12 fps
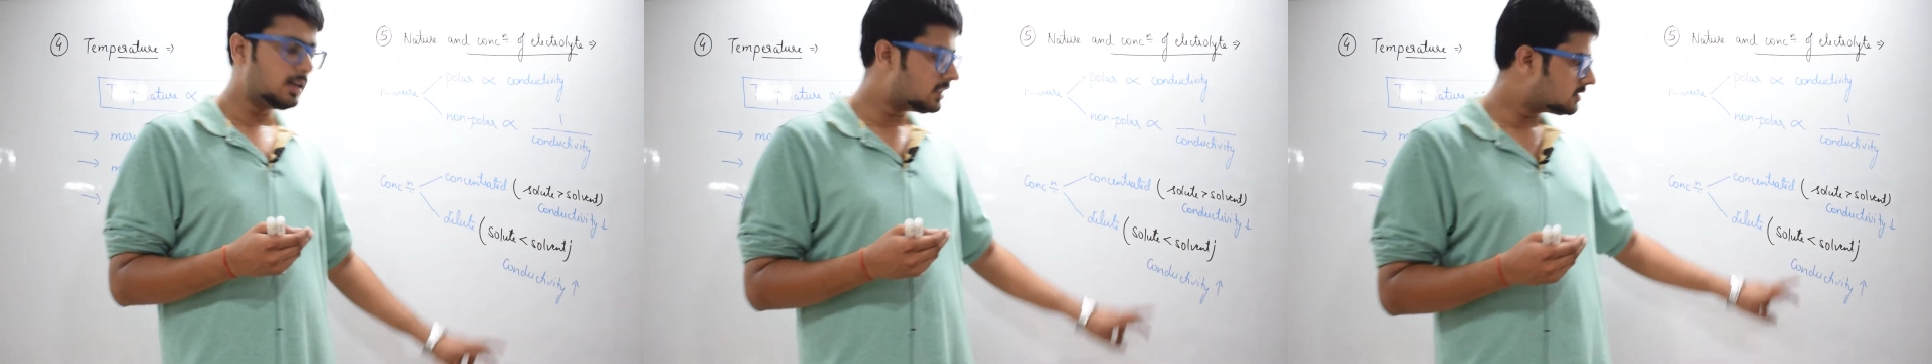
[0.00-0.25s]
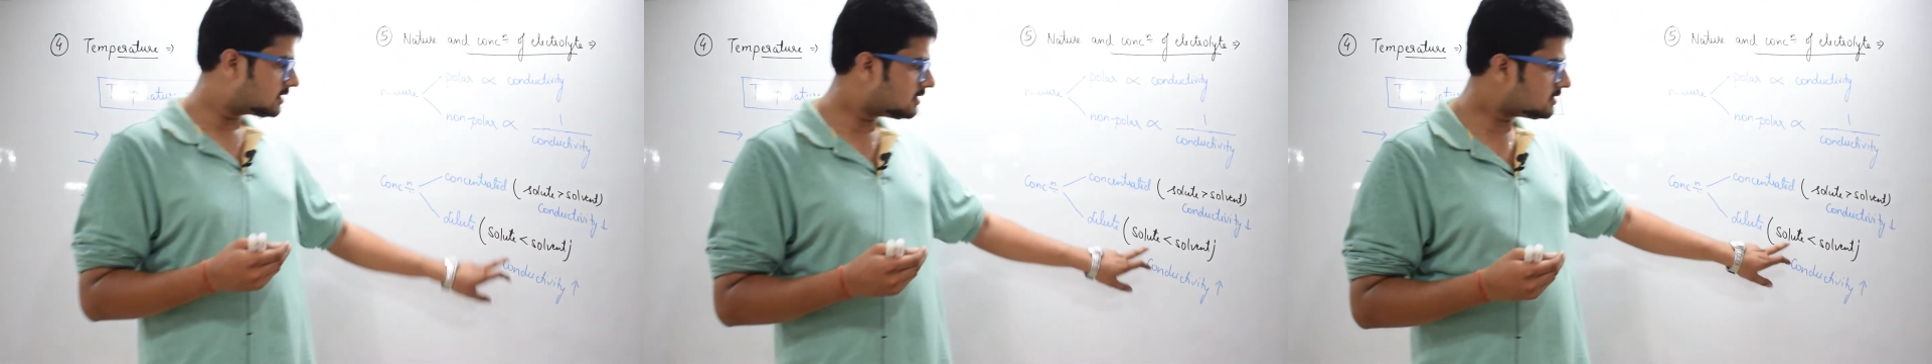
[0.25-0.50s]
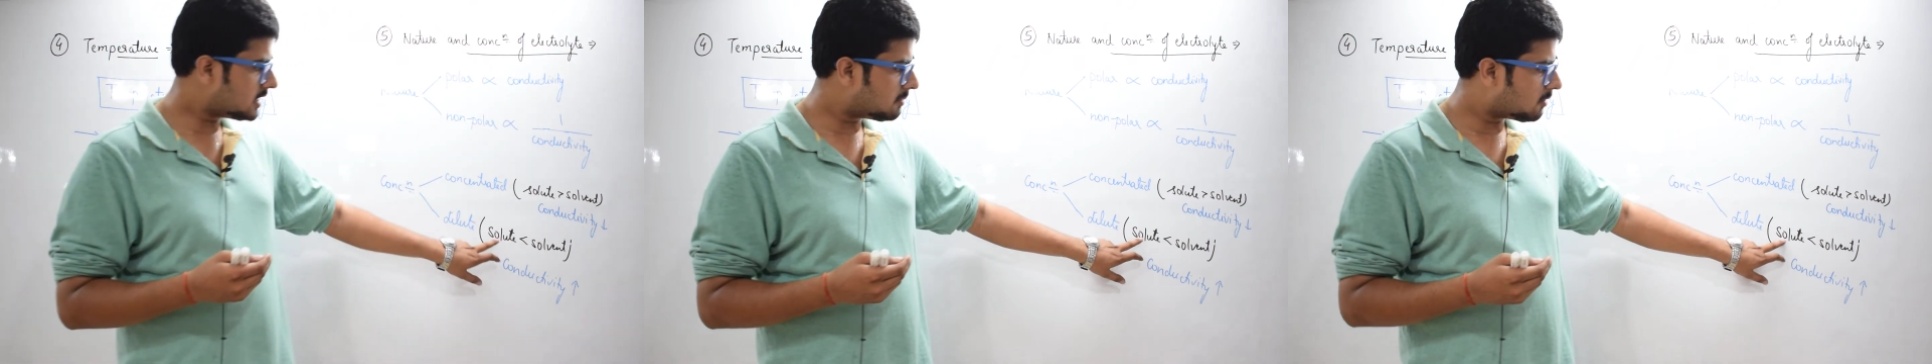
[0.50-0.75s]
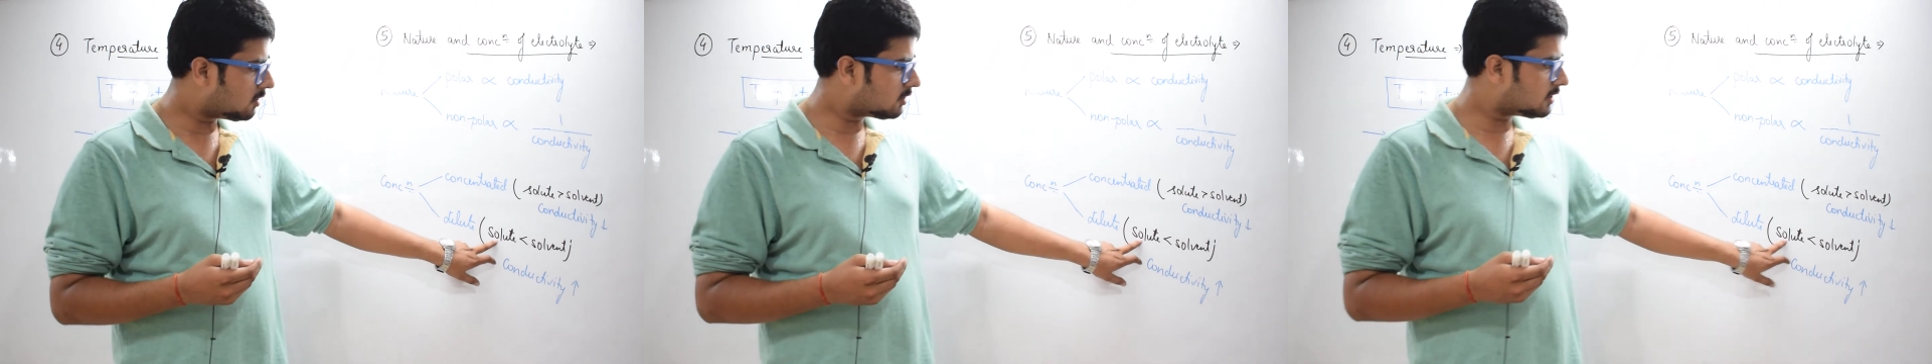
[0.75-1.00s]
Since the
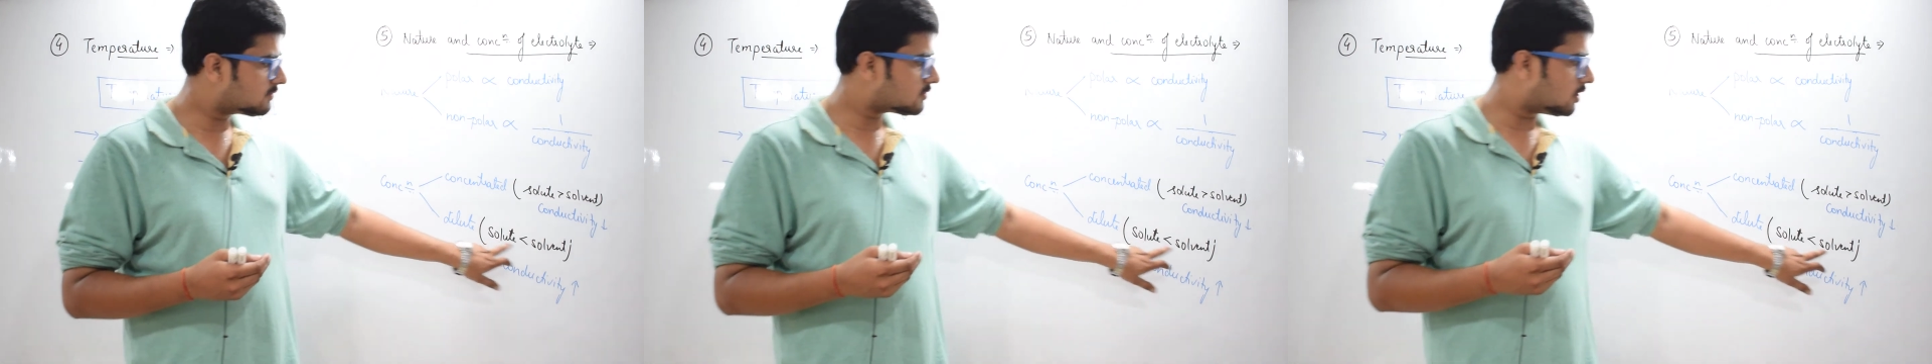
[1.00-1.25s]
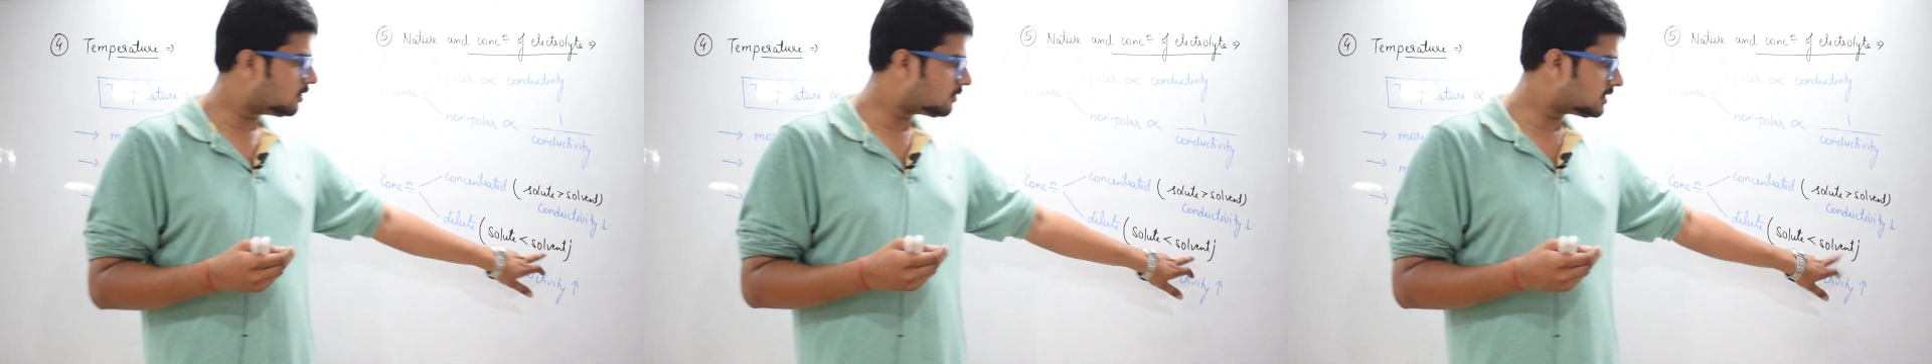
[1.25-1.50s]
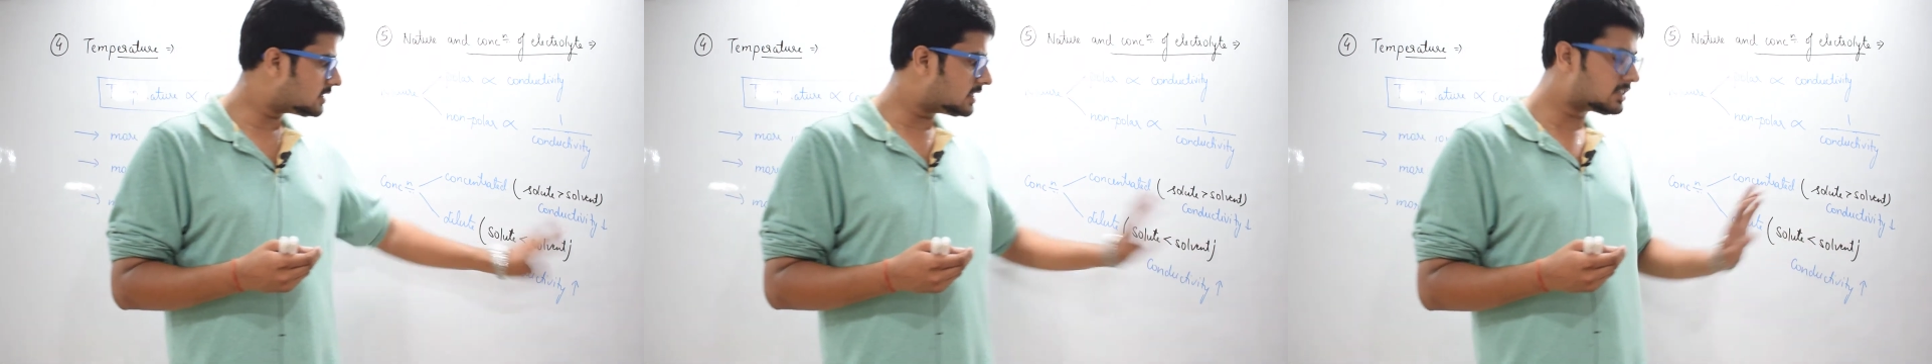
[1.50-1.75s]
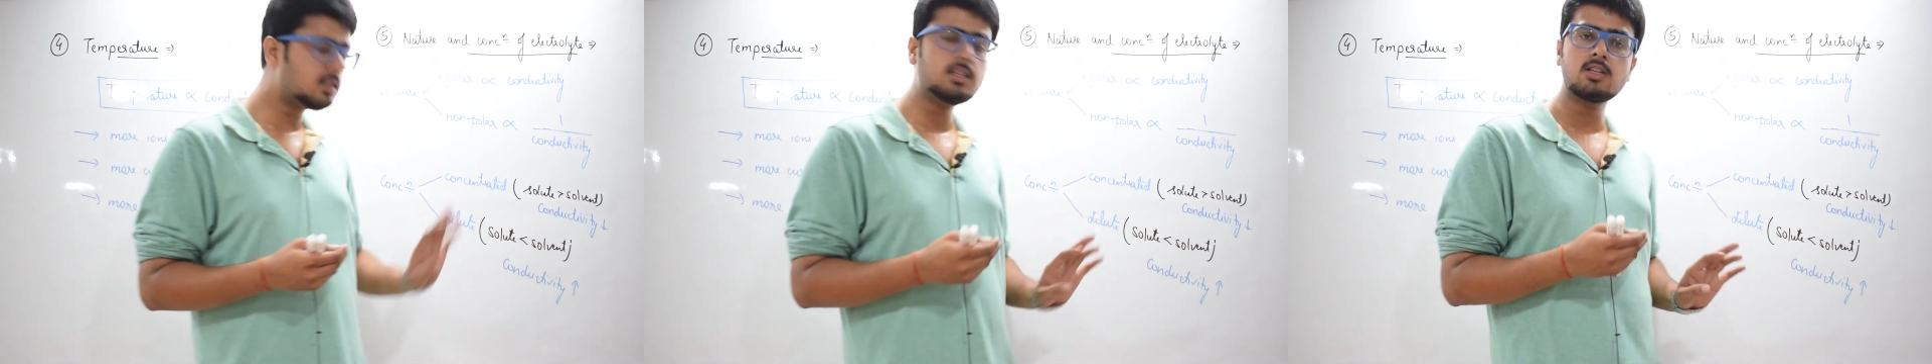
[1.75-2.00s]
amount of solute is
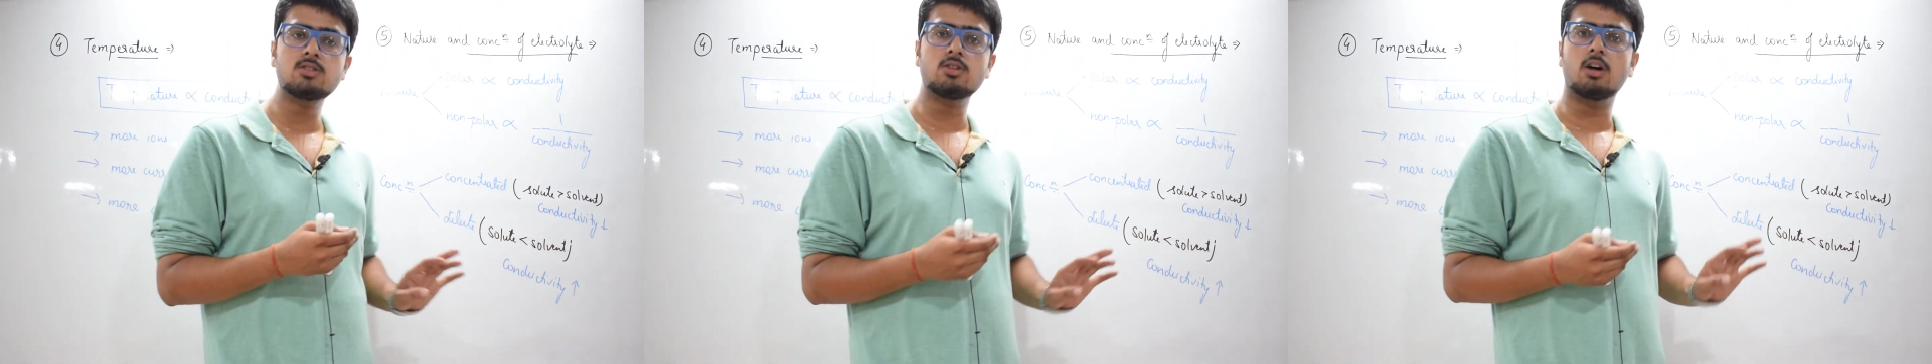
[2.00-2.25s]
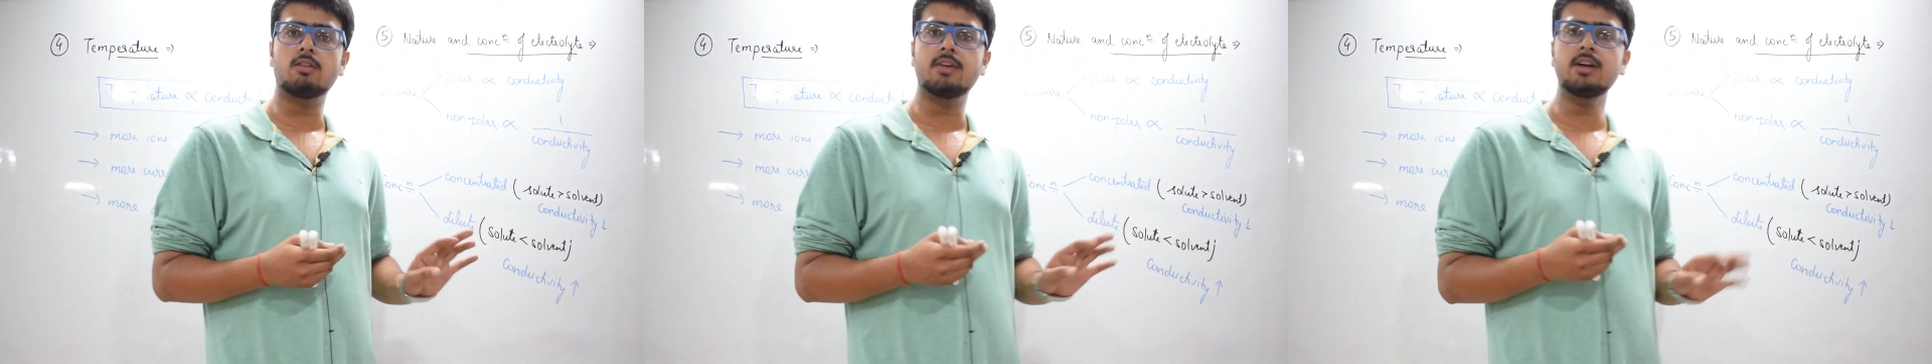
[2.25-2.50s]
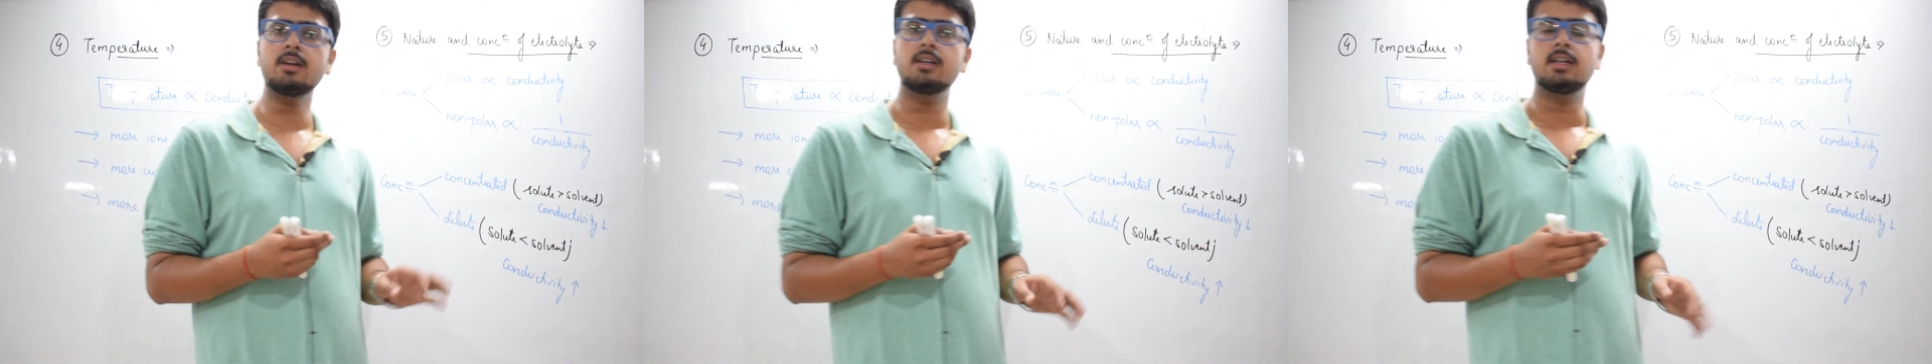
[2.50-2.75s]
lesser than solvent,